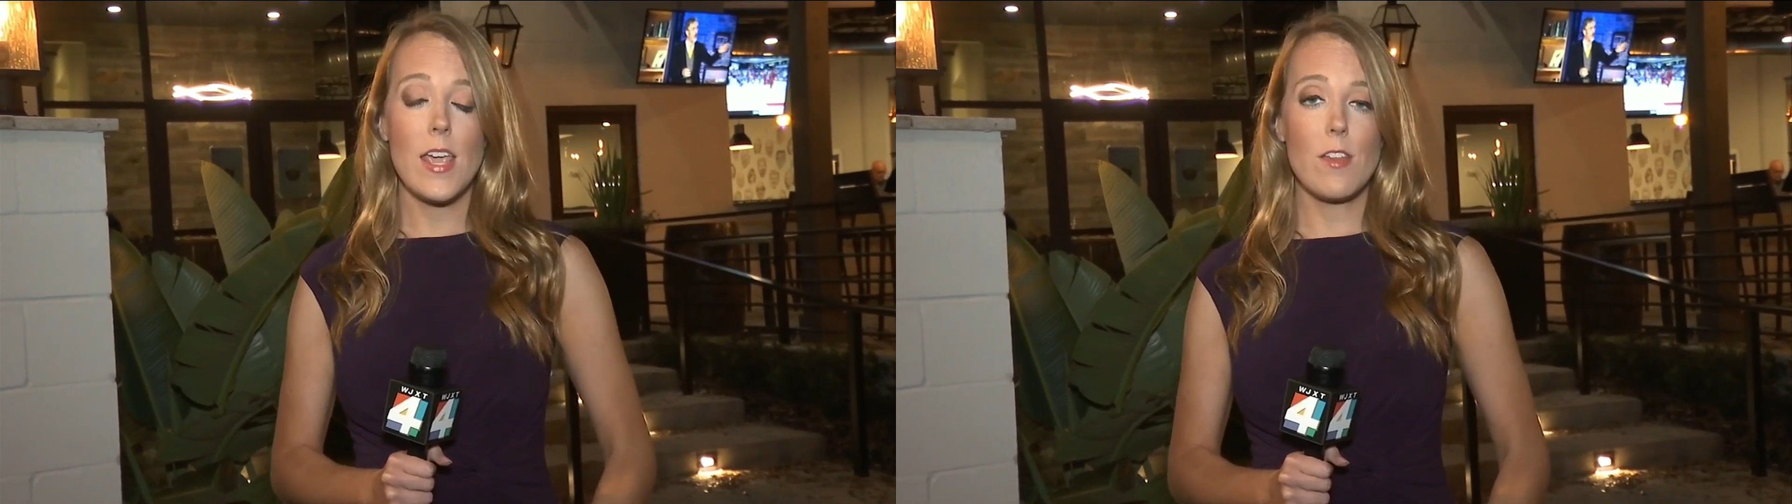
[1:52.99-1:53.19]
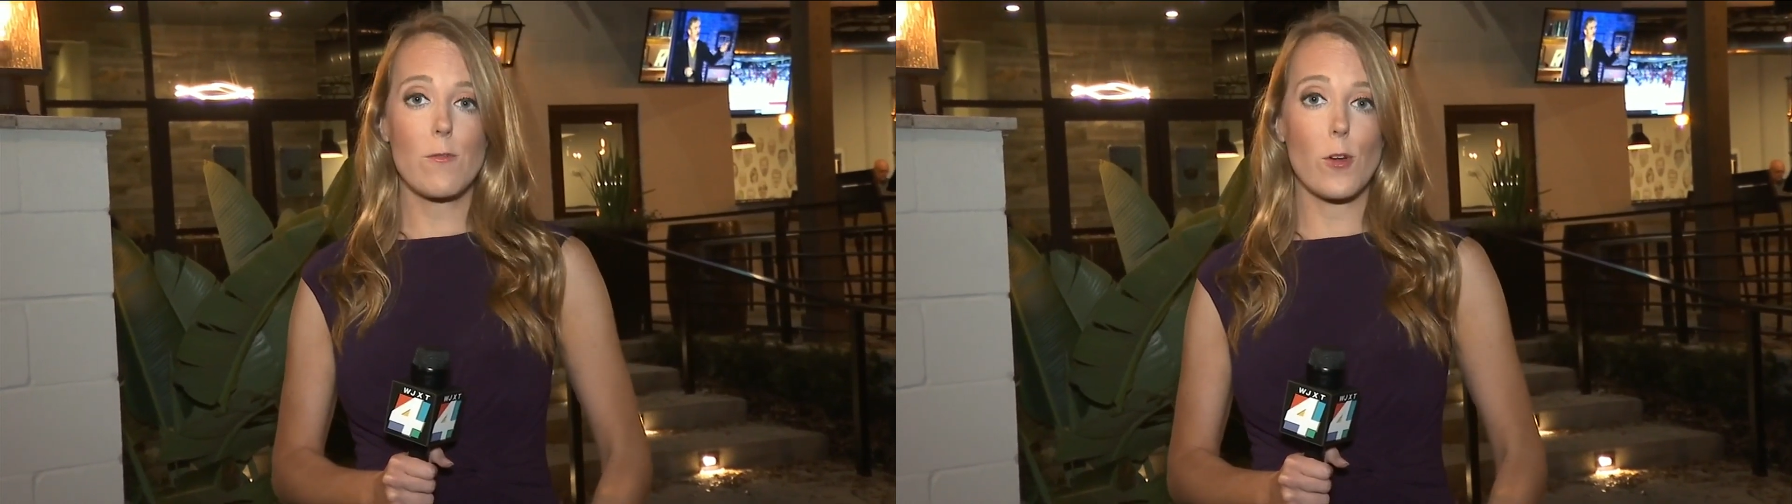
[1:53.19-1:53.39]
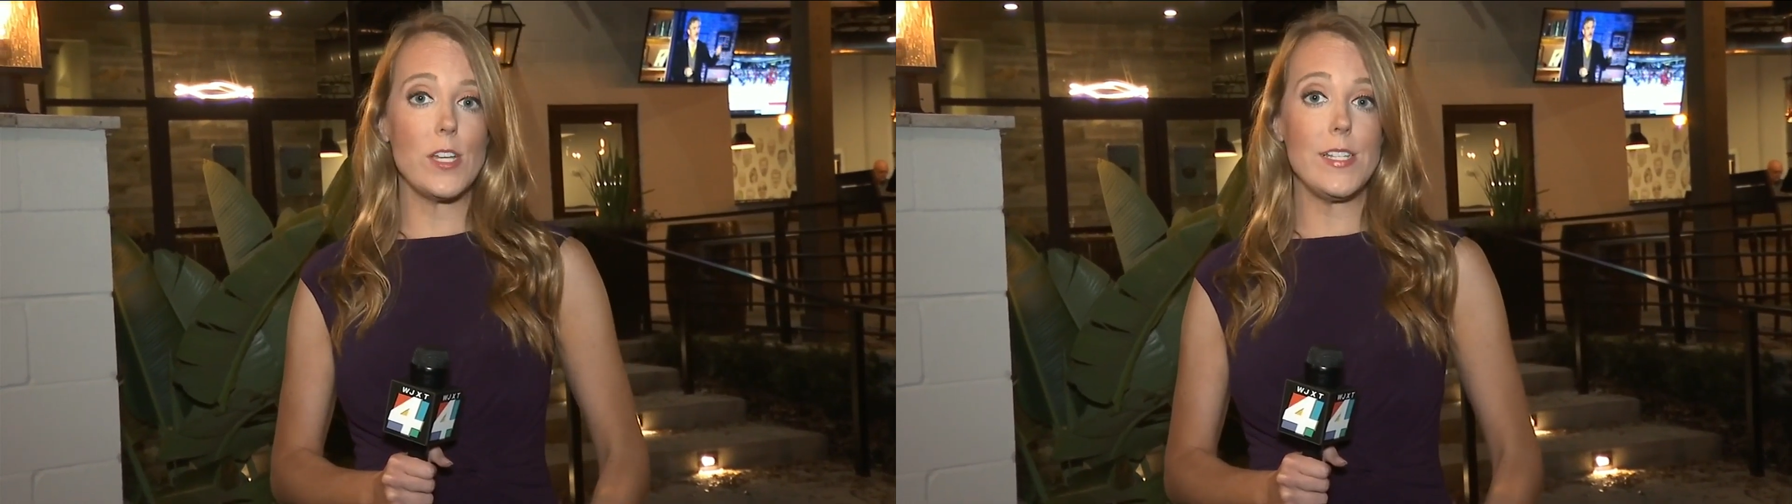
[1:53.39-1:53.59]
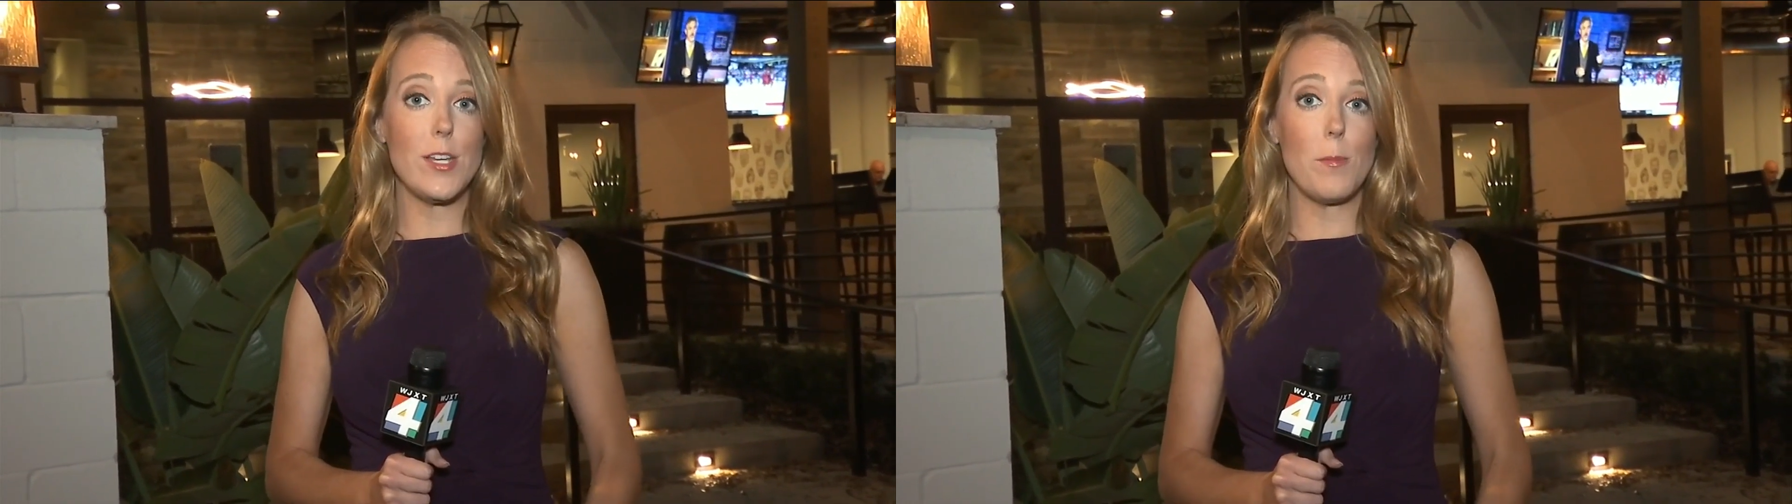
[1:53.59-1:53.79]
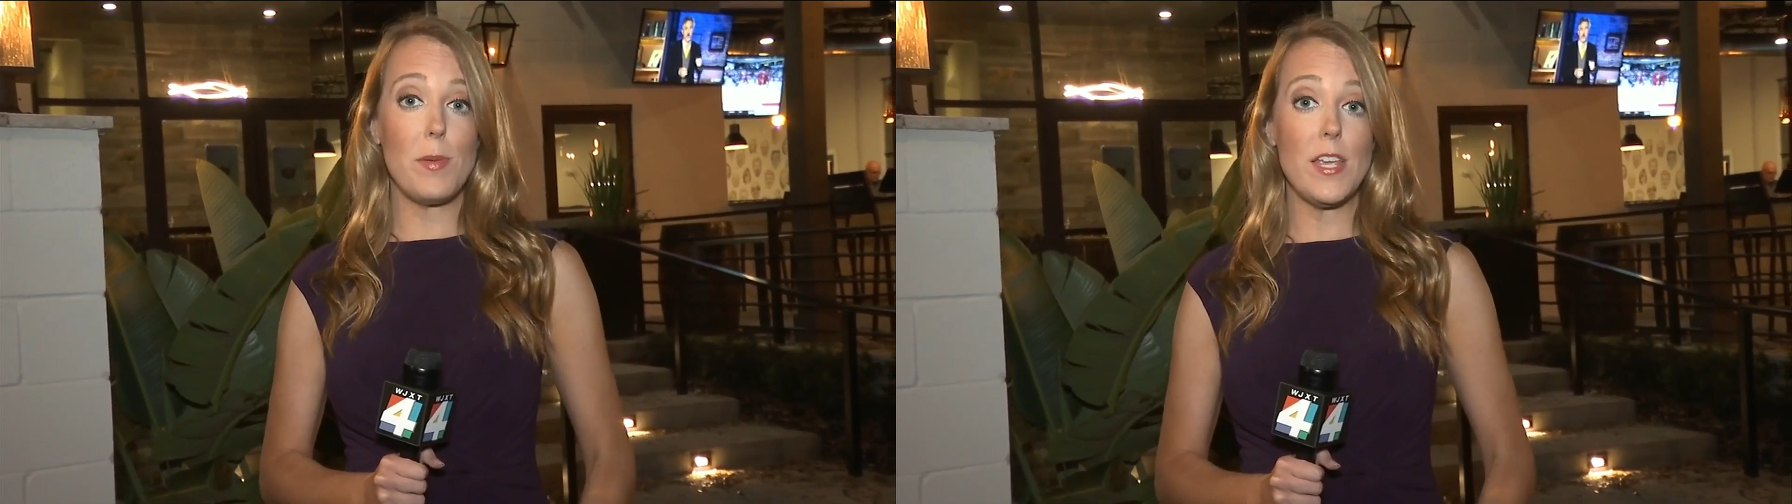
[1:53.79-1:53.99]
In
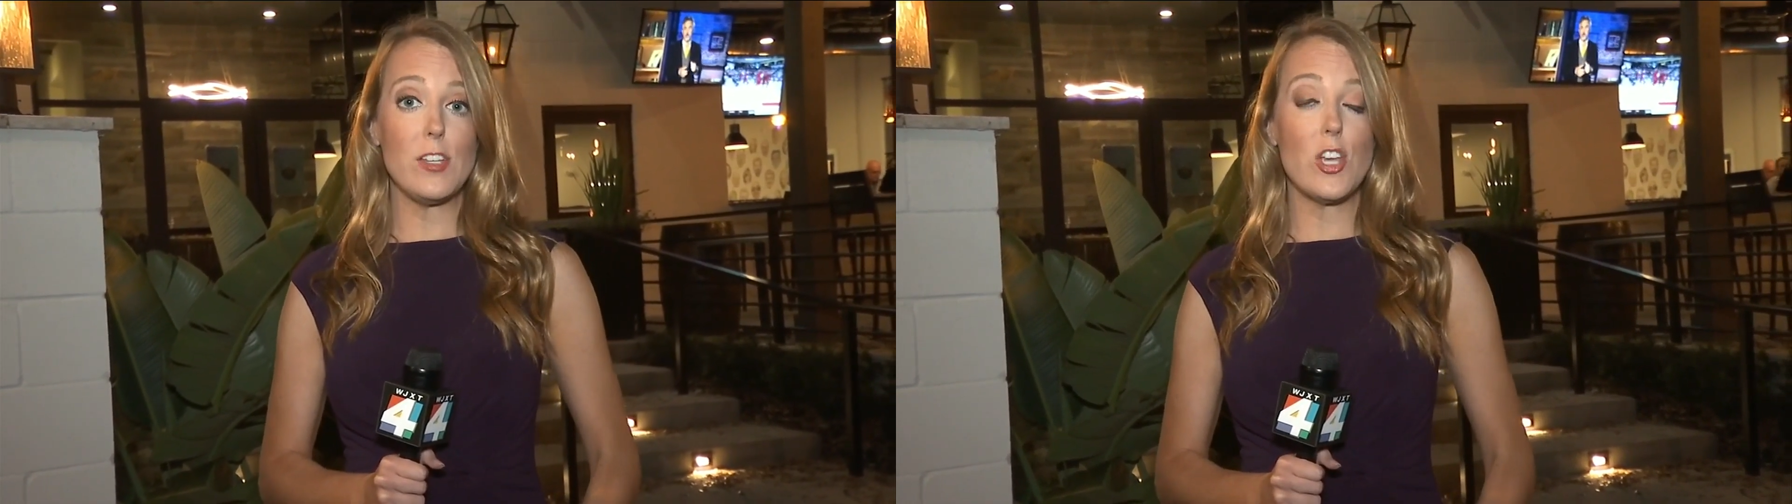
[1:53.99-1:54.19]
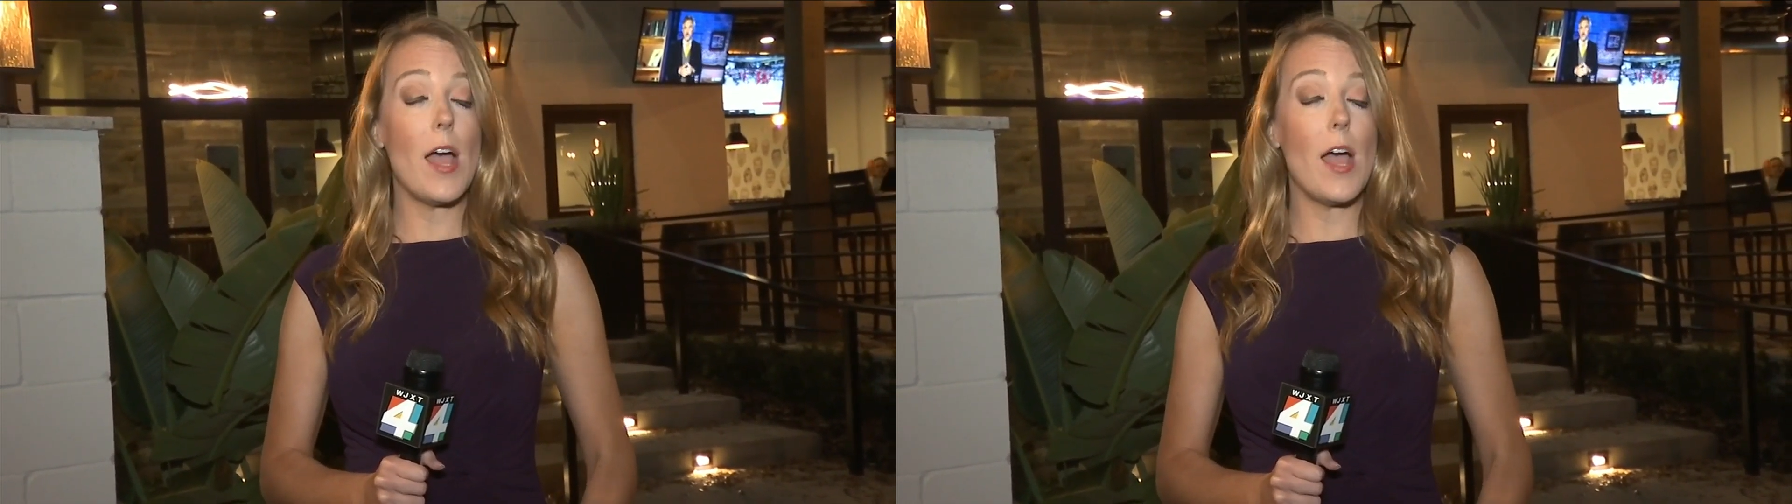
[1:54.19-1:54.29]
Fernandina Beach,